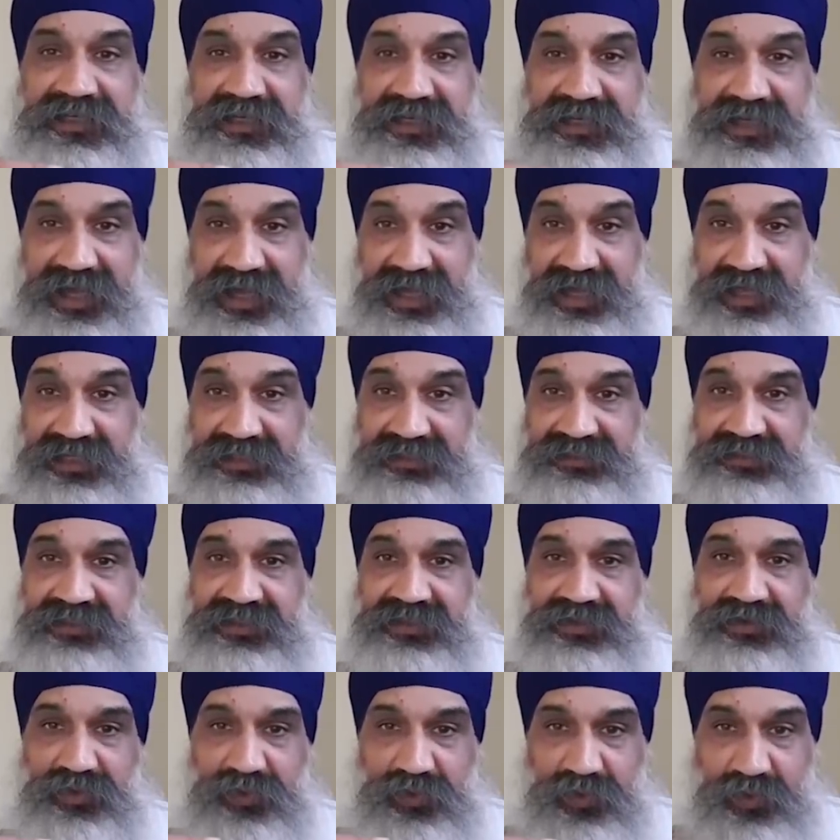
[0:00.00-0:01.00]
Guys,
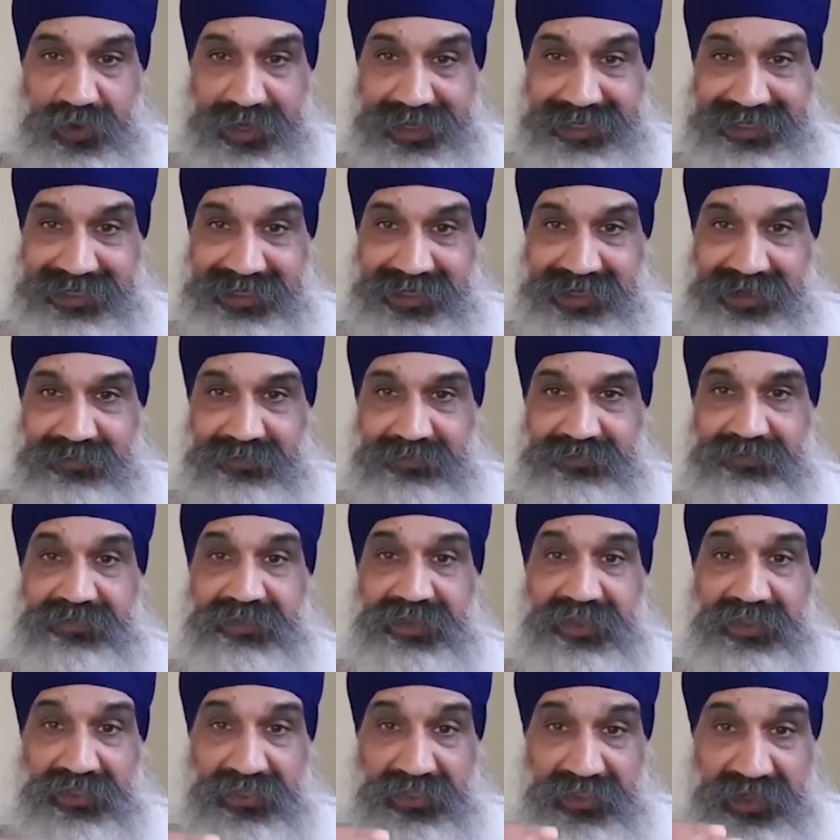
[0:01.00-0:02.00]
wake up.
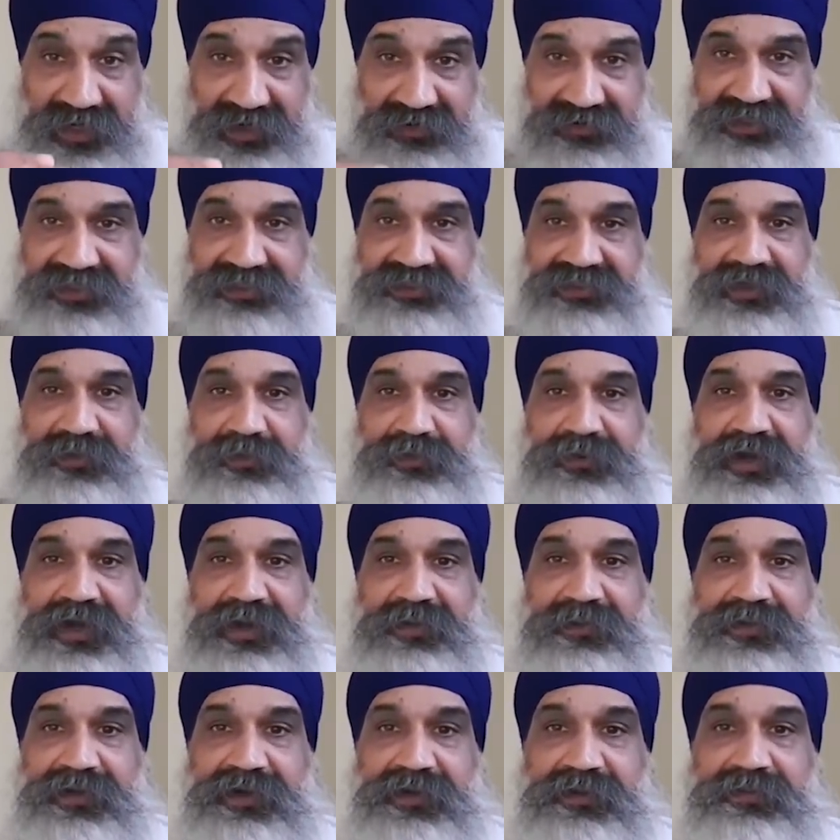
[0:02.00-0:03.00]
There is a
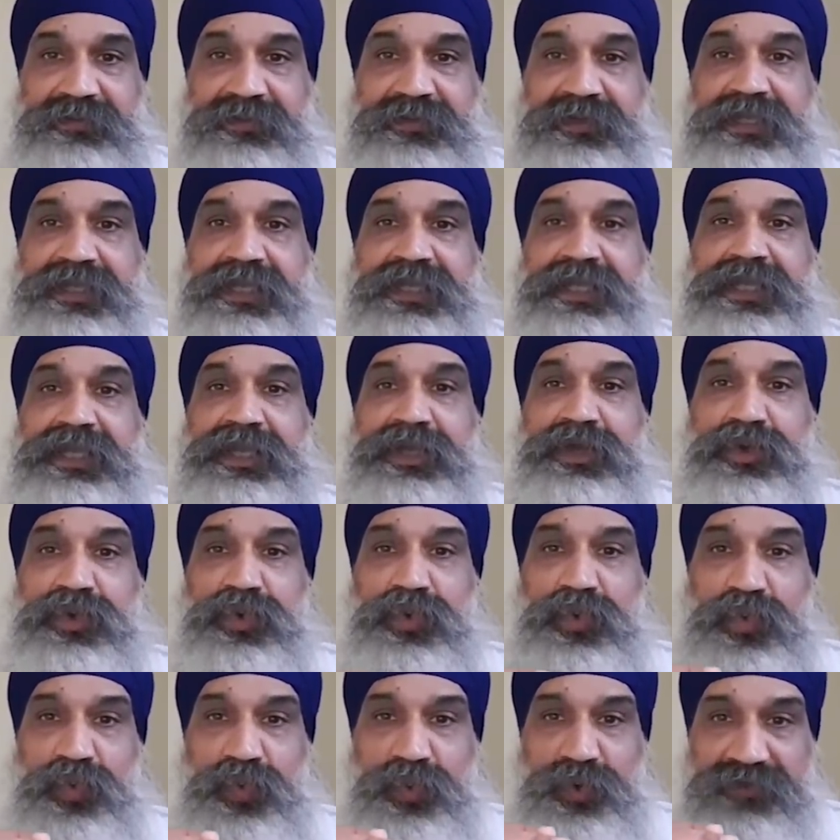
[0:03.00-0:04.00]
problem.
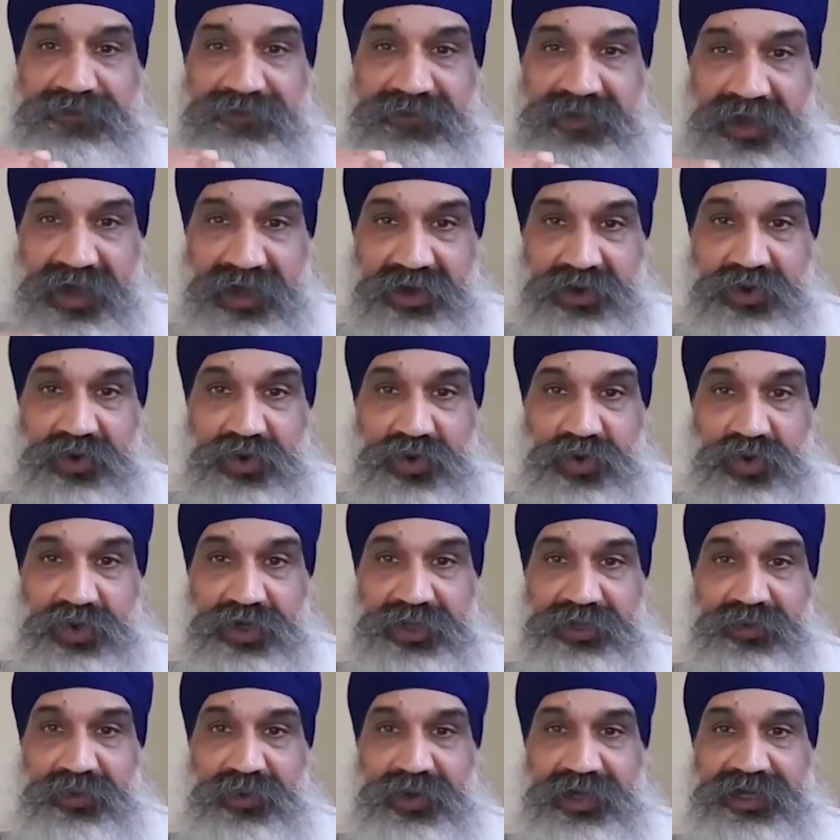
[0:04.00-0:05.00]
We've got to call
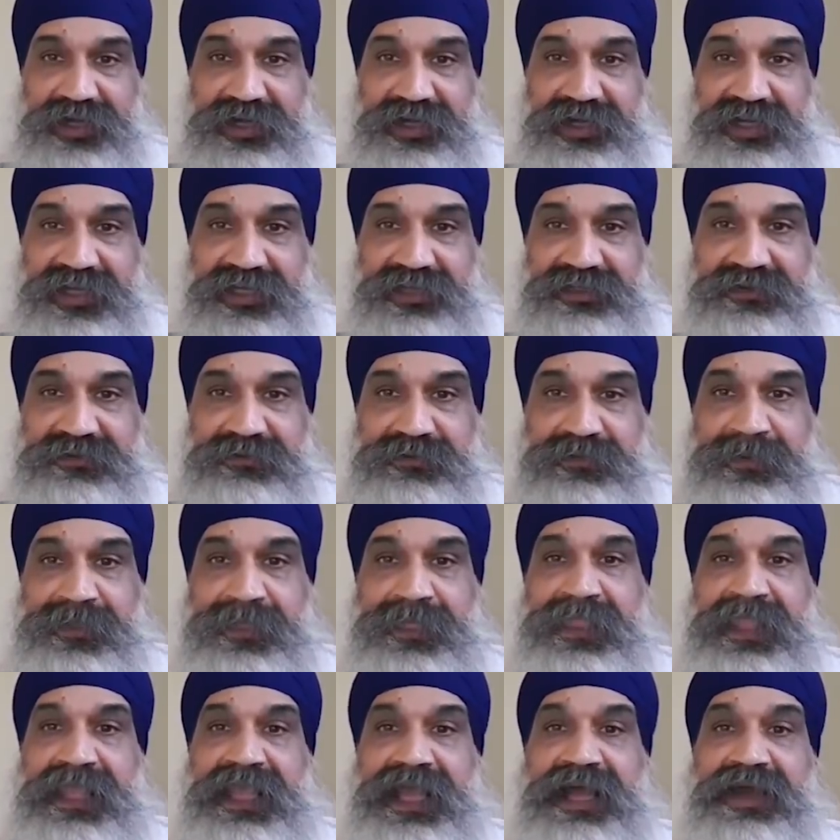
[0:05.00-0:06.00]
it what it is.
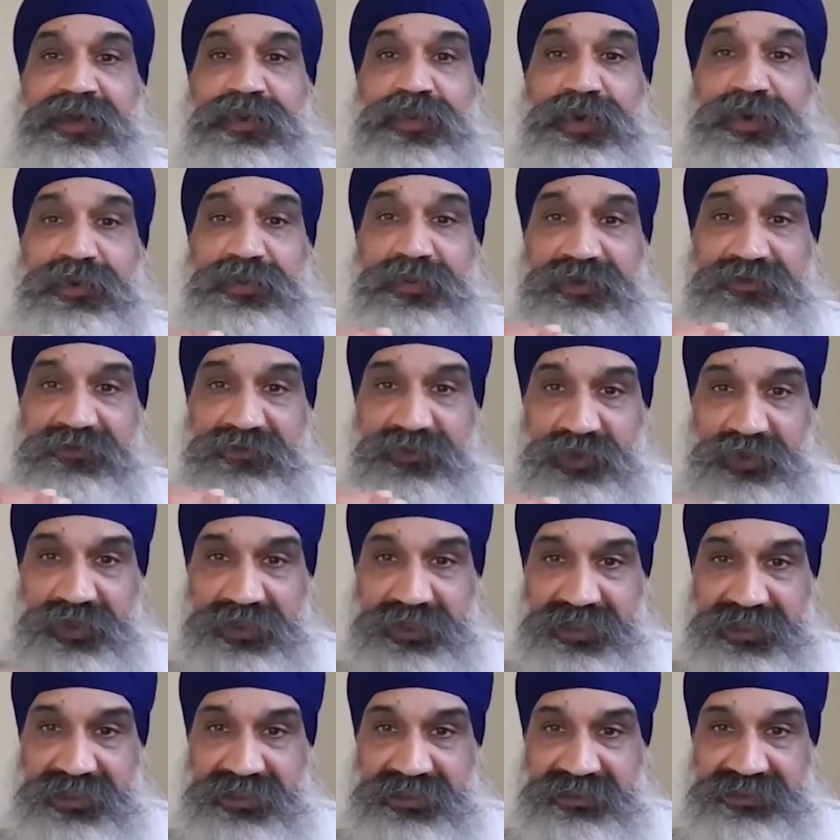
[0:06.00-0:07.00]
And when we
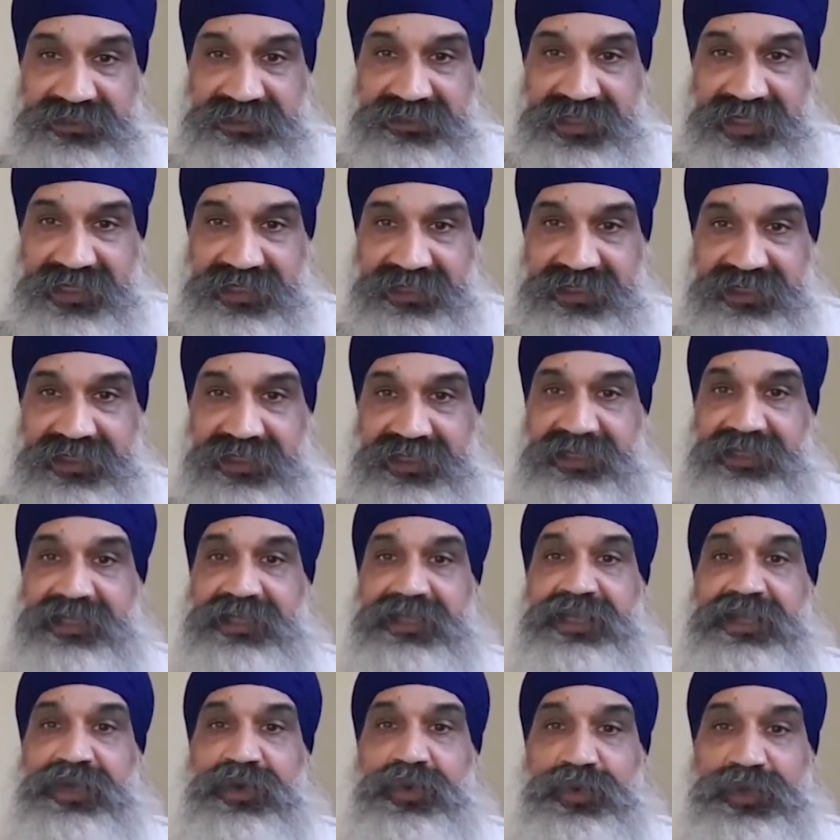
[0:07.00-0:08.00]
fully understand it,
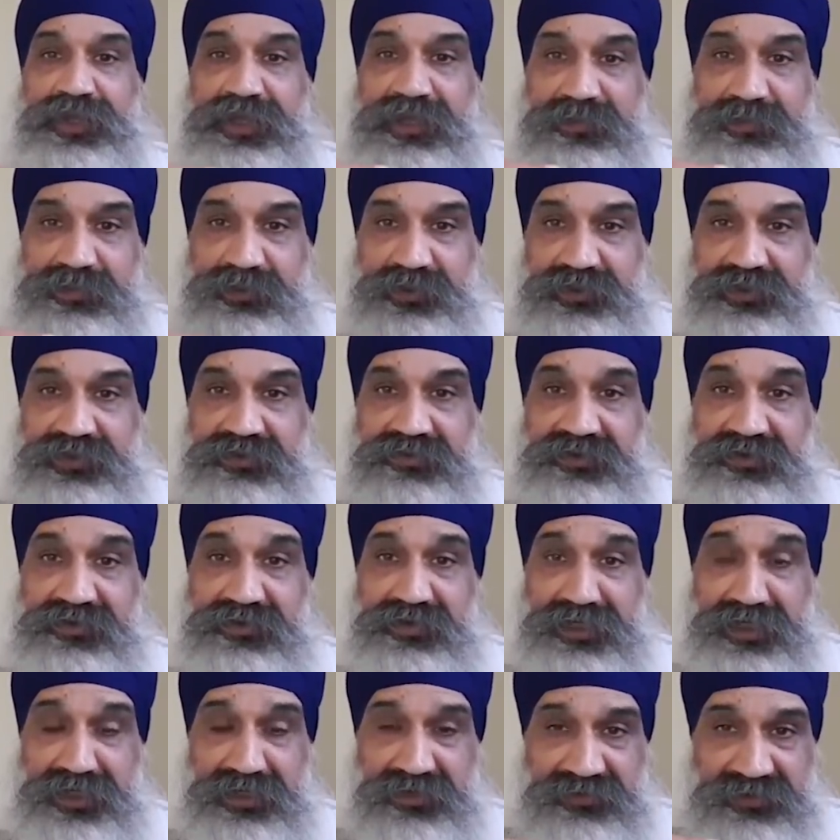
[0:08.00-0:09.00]
we can put the
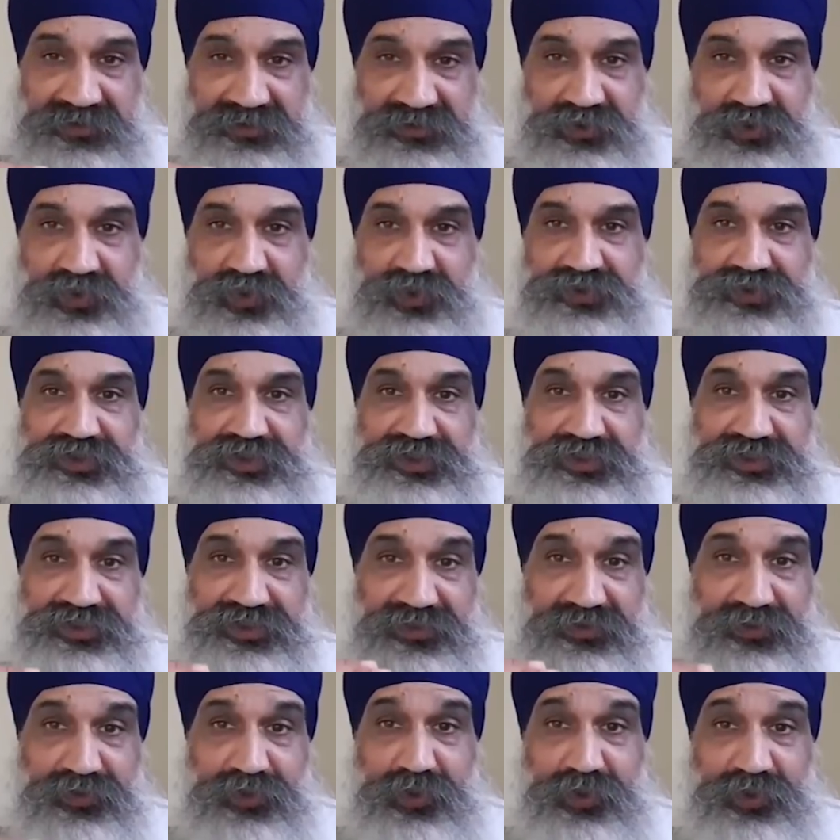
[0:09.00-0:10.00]
resources
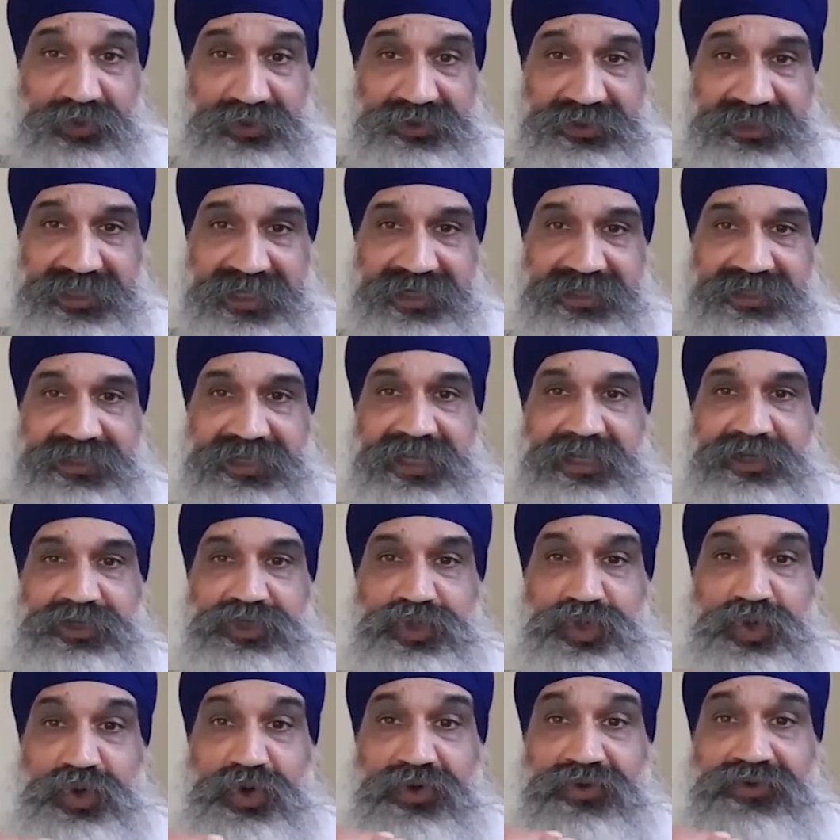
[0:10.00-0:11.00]
towards that
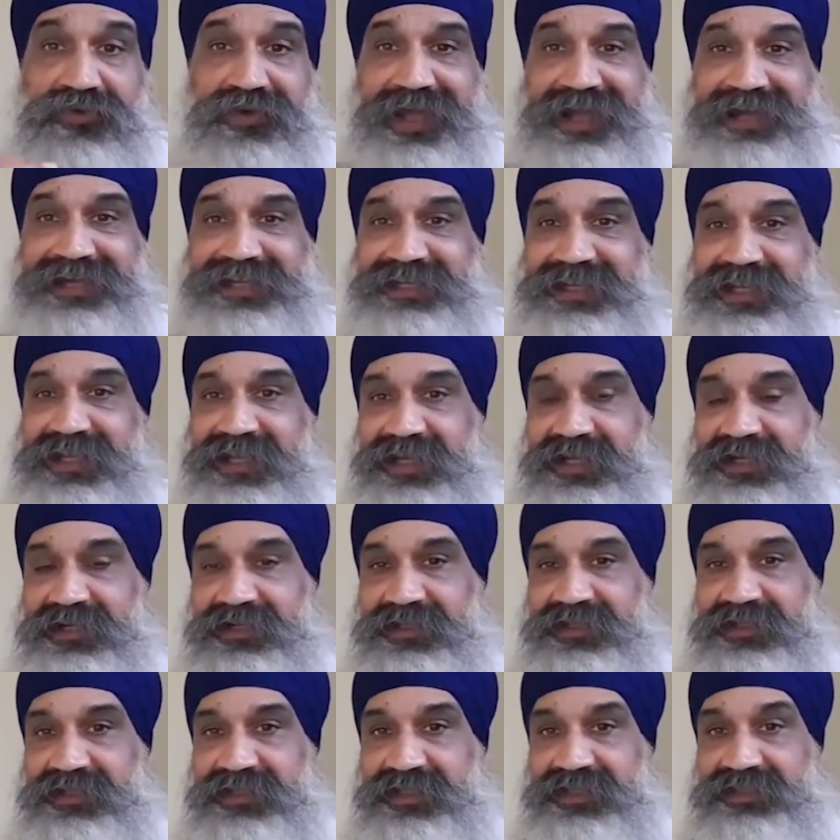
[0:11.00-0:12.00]
to
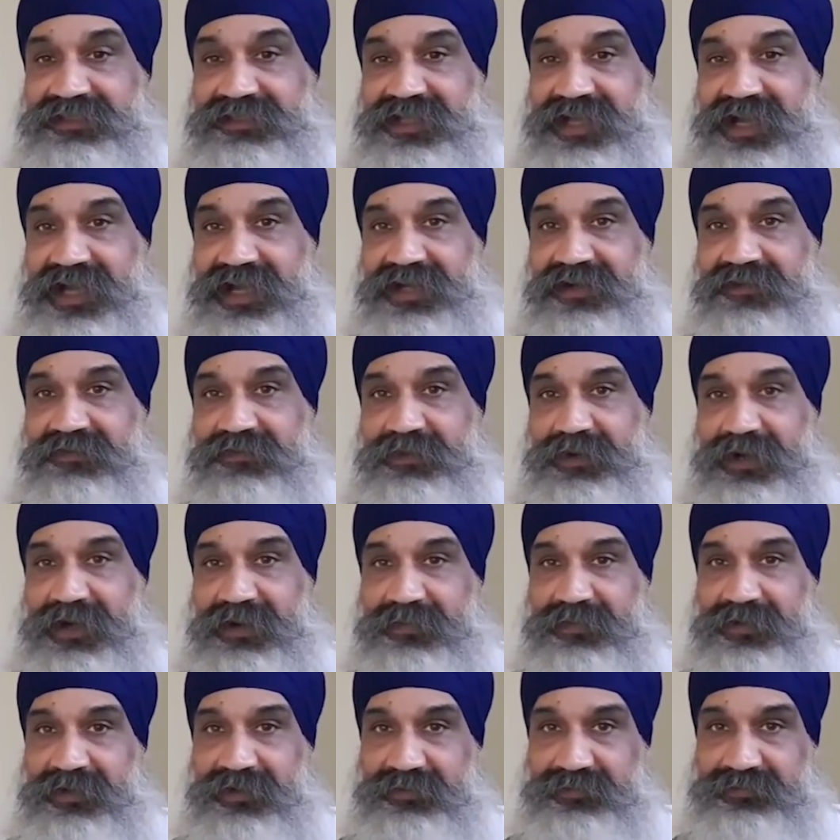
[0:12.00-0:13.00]
eradicate this kind of
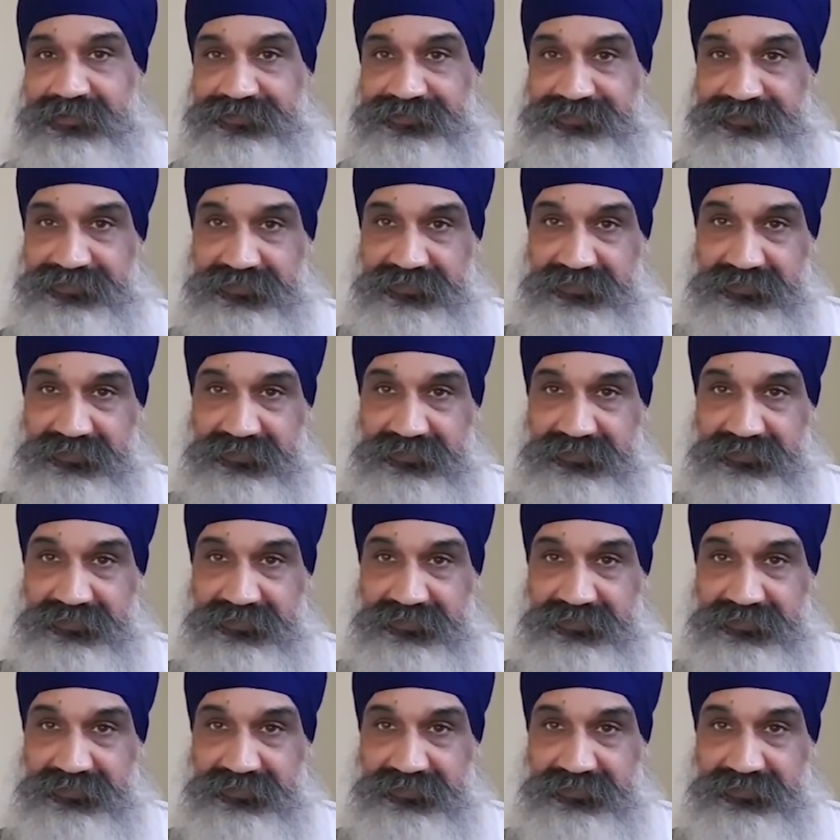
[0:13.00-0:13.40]
problem.